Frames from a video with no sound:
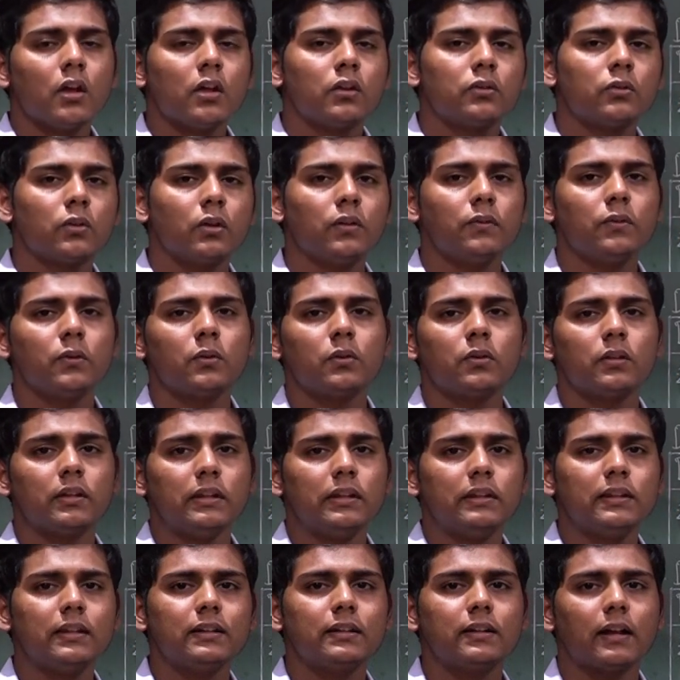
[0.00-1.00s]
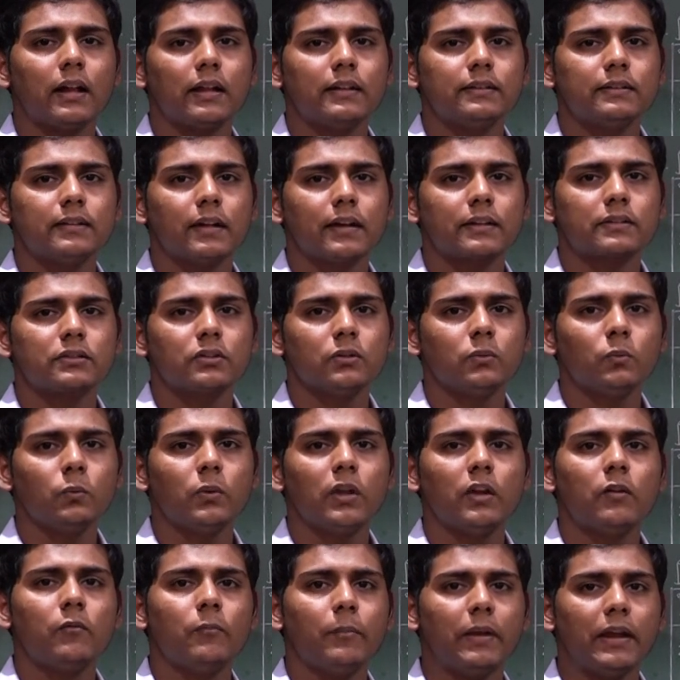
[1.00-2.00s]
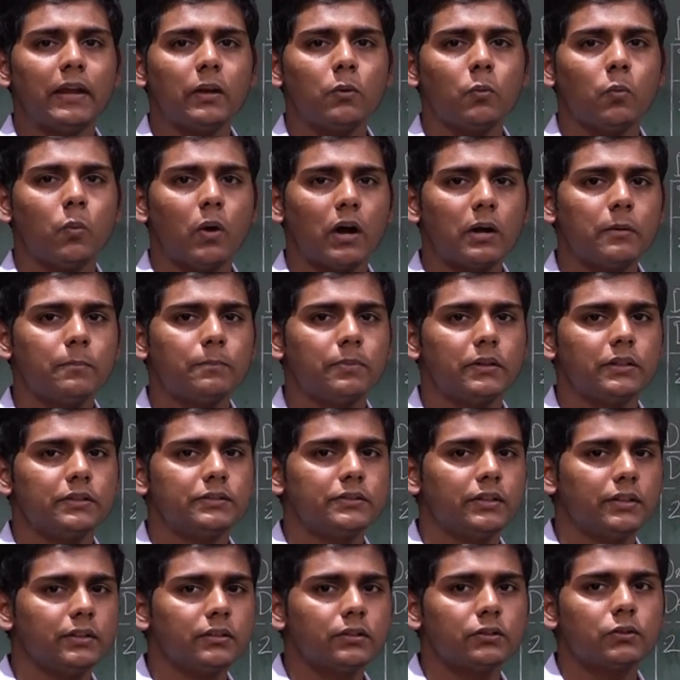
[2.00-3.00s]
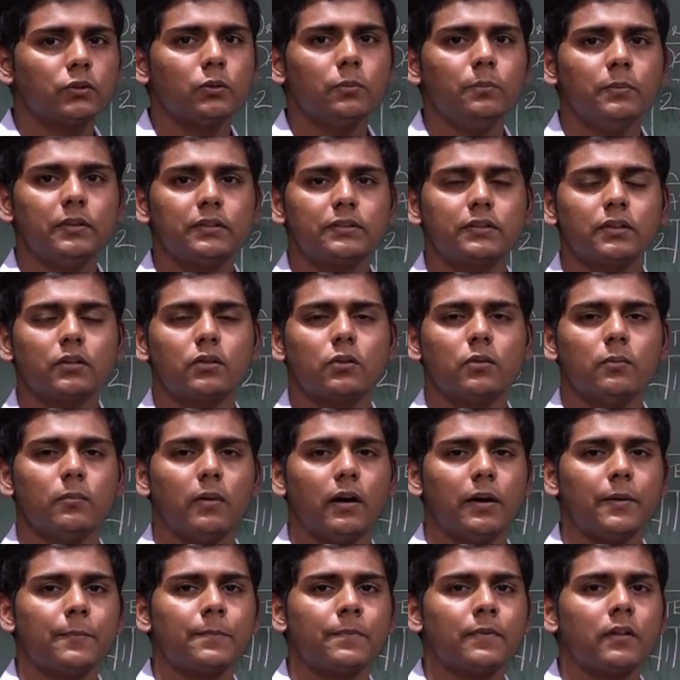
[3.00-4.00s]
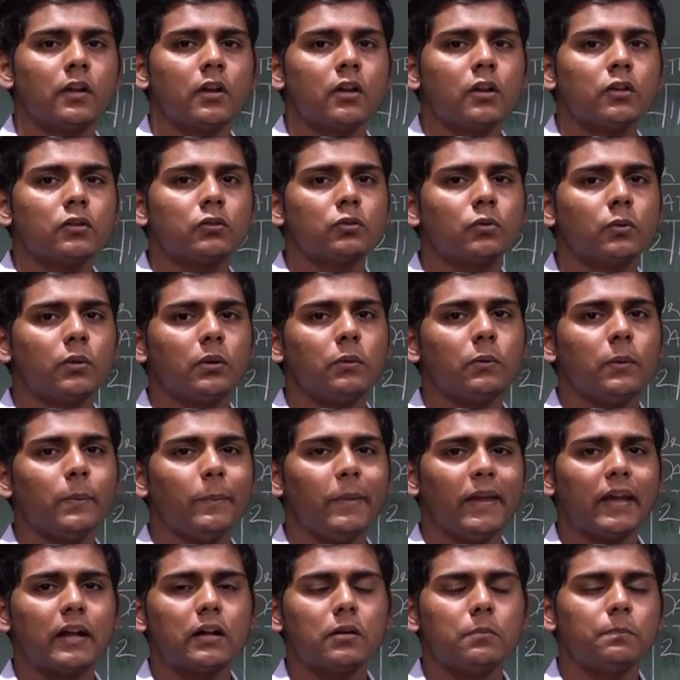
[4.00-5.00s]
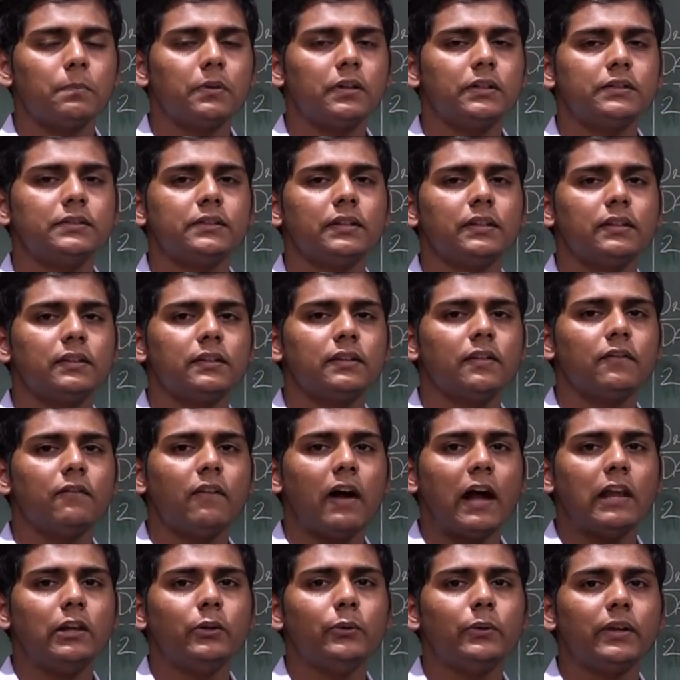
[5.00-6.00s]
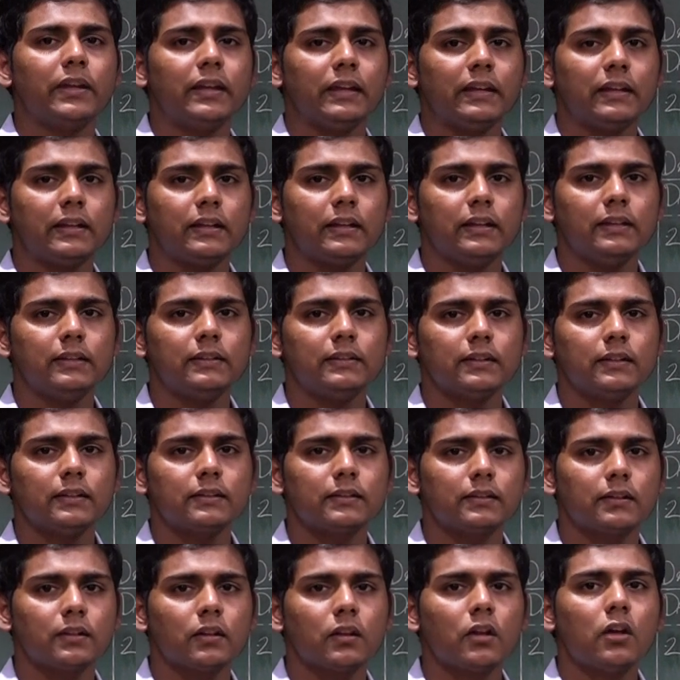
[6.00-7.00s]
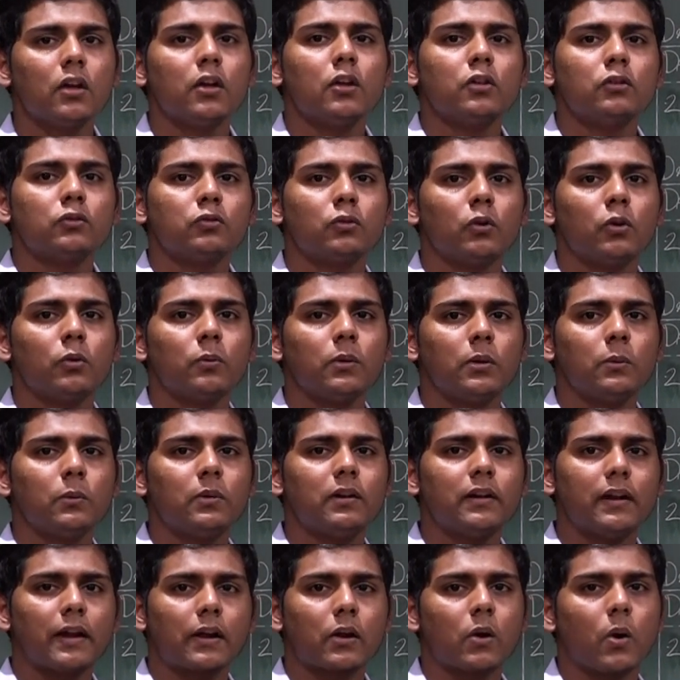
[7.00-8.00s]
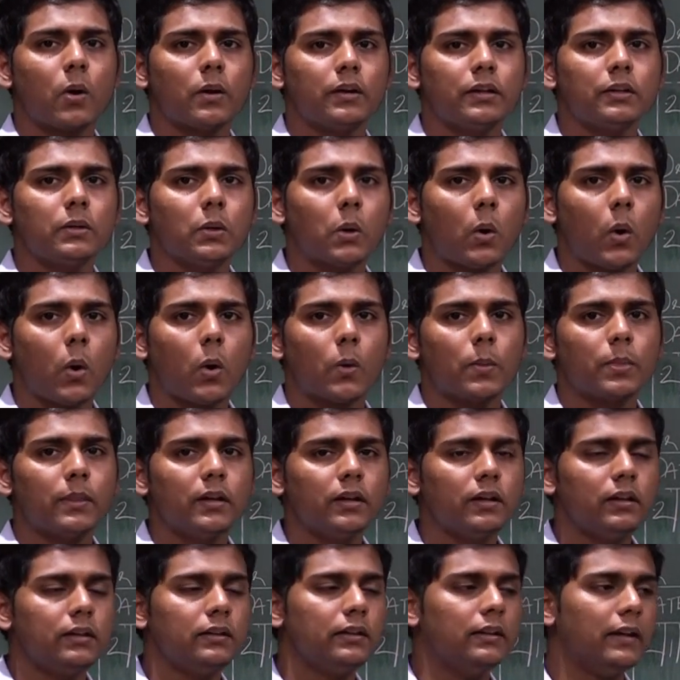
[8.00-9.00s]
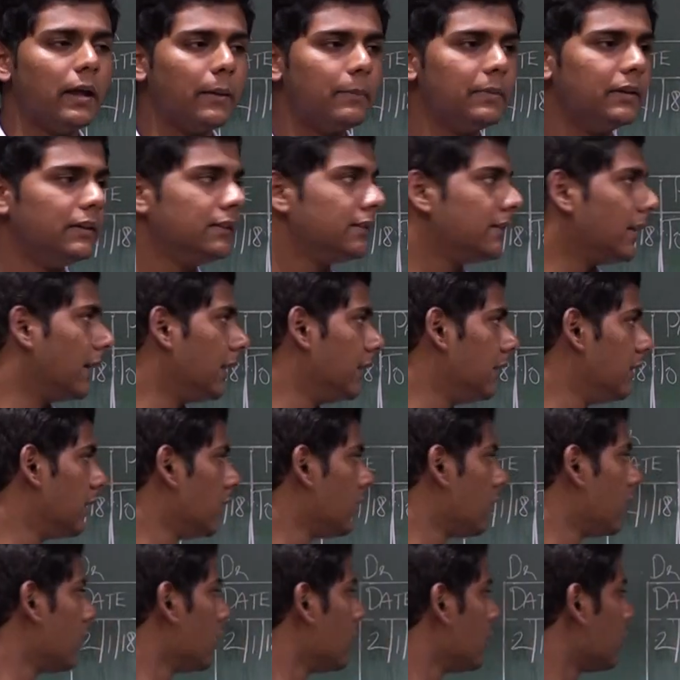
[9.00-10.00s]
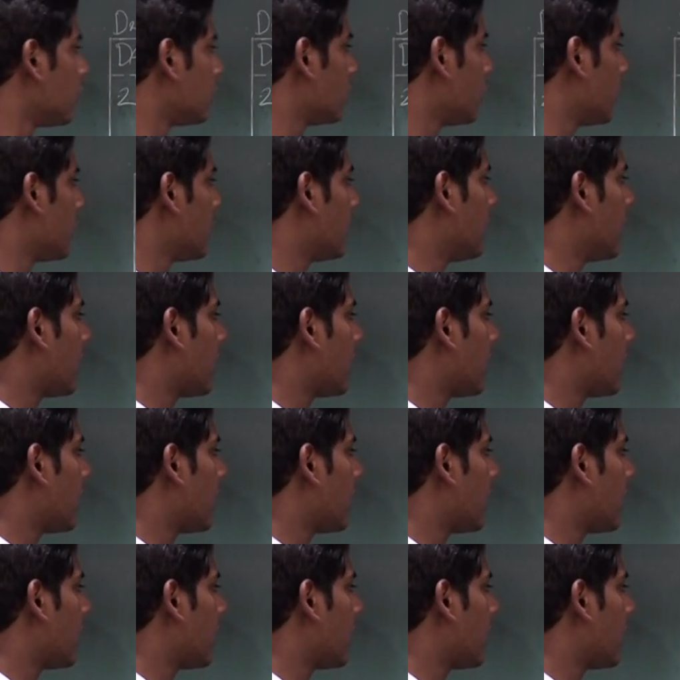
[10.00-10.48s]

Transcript: So if in the transaction, we have made one purchase to Mr. Kumar. So when we make a purchase, the value increases. So we will record it on the debit side. So we will